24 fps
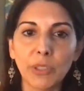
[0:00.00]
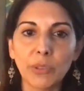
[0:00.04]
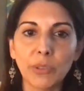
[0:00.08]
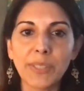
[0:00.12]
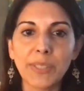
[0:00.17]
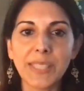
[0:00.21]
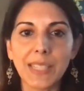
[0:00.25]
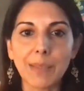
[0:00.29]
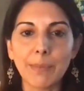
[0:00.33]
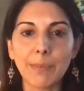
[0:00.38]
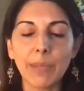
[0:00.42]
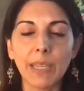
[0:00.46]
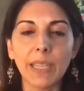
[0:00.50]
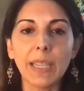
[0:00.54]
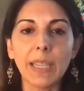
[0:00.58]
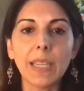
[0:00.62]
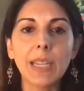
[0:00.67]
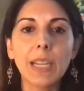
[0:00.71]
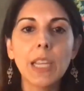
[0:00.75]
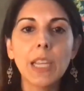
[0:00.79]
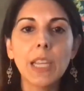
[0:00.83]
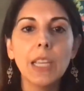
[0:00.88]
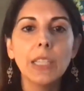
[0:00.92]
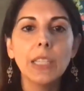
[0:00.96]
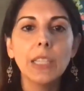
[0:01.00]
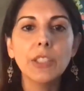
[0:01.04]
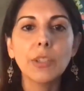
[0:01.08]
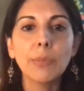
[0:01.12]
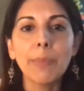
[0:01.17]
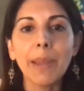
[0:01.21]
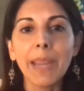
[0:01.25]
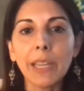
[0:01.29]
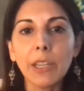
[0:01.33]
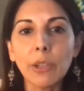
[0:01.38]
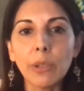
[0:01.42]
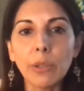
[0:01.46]
steam it.
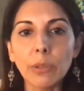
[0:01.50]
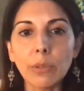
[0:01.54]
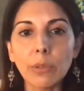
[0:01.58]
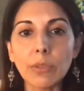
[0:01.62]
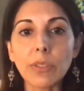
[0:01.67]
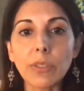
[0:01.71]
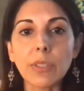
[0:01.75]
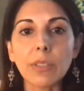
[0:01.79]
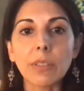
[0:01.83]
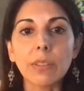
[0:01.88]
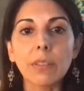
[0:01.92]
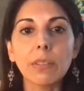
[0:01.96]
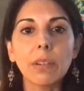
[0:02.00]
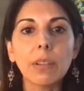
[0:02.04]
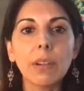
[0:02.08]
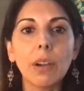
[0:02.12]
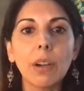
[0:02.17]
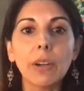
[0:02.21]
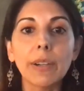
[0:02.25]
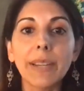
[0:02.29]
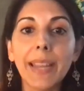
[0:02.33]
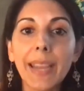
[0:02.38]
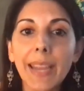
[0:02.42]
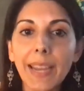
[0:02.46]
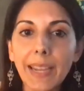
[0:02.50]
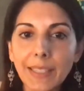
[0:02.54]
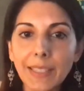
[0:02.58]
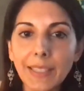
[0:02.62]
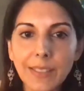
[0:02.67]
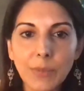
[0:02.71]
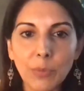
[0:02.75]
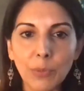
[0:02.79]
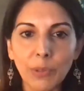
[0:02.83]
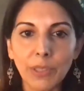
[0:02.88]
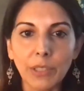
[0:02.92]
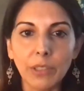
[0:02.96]
Tomatoes are
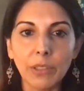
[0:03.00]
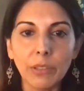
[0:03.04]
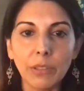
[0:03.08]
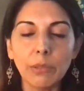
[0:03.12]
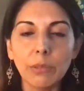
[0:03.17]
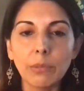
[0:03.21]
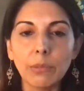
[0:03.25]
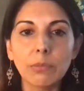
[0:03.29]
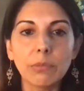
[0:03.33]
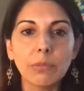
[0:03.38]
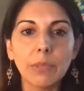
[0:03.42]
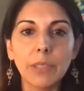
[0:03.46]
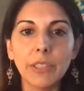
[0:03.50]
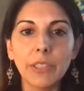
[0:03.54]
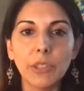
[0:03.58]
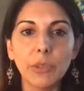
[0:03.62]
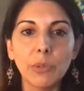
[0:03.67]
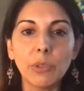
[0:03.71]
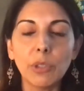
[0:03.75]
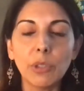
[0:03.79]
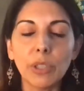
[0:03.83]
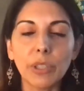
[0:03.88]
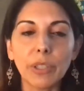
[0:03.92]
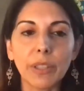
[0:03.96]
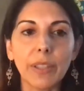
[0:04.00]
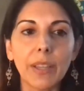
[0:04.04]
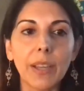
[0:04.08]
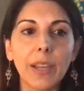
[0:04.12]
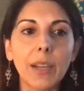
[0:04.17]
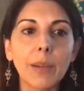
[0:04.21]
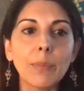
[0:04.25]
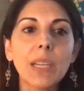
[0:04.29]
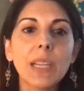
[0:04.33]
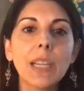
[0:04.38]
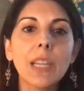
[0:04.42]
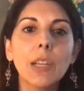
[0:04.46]
enhanced when you cook
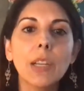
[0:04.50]
them.